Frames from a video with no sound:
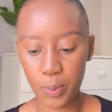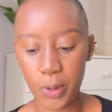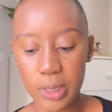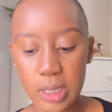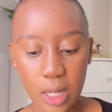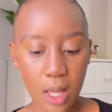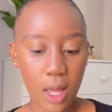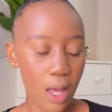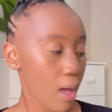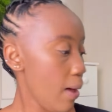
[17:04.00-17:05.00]
point.
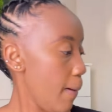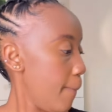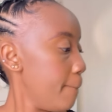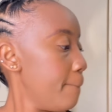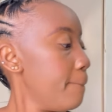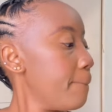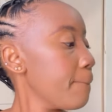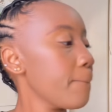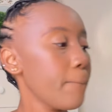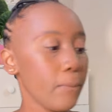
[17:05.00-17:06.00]
Um,
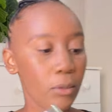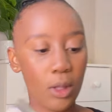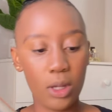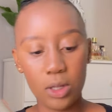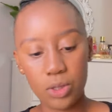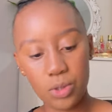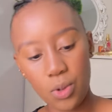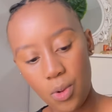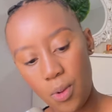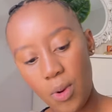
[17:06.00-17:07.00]

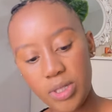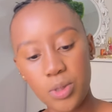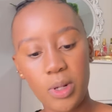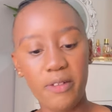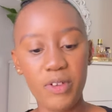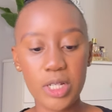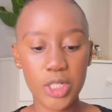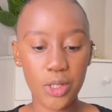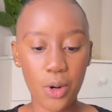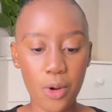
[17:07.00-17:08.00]
so I just want to
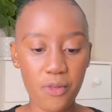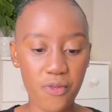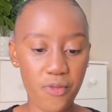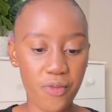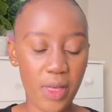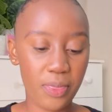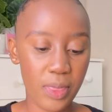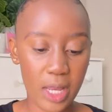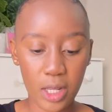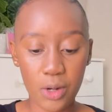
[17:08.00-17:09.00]
finish it off and
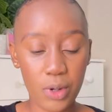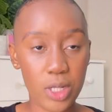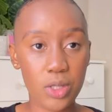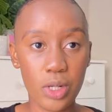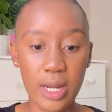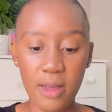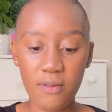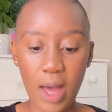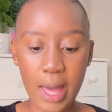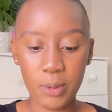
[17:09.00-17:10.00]
then get ready to
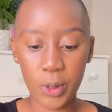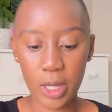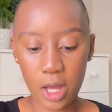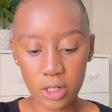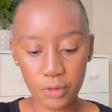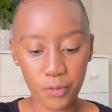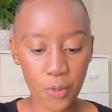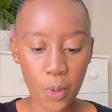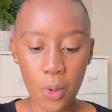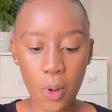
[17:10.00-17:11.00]
leave. I am going out
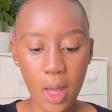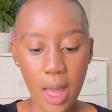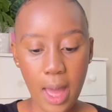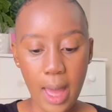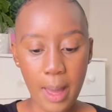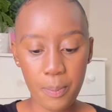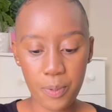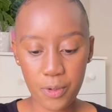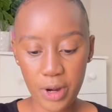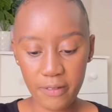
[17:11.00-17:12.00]
for a
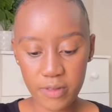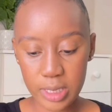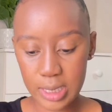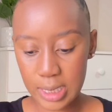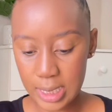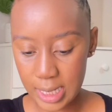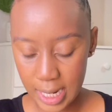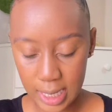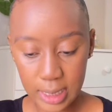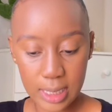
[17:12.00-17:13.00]
breakfast
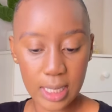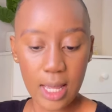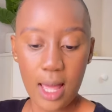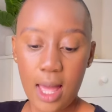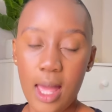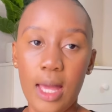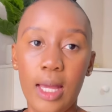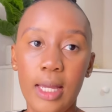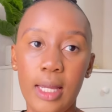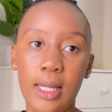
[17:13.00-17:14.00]
date
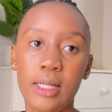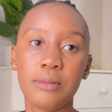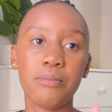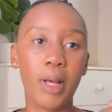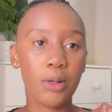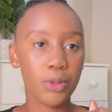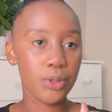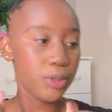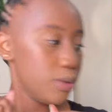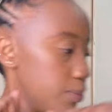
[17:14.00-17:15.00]
in
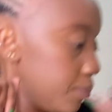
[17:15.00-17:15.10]
Melrose.